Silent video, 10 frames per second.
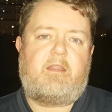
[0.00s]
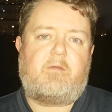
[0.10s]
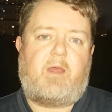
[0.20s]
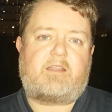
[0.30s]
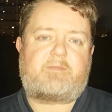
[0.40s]

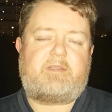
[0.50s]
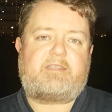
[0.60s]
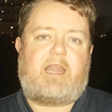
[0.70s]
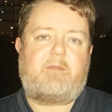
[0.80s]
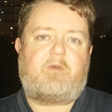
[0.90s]
the weather's been
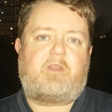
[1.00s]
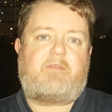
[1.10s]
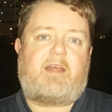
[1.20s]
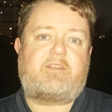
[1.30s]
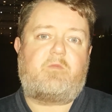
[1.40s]
terrible, and
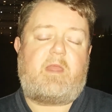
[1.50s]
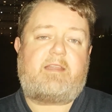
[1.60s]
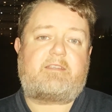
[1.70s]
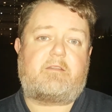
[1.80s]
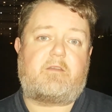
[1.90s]
I've had to
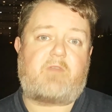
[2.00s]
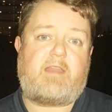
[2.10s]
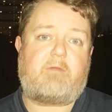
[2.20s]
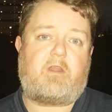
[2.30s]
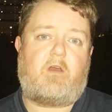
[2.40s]
wait till the
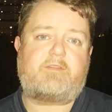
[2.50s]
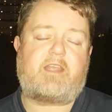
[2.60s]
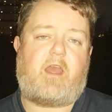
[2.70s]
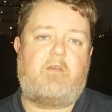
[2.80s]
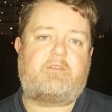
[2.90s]
rain went off
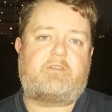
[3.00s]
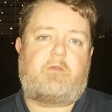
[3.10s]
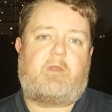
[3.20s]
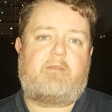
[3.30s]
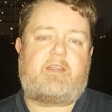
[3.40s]
to get out to
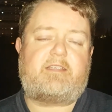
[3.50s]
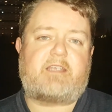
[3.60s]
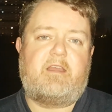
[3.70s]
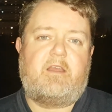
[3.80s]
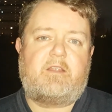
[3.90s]
do one of these.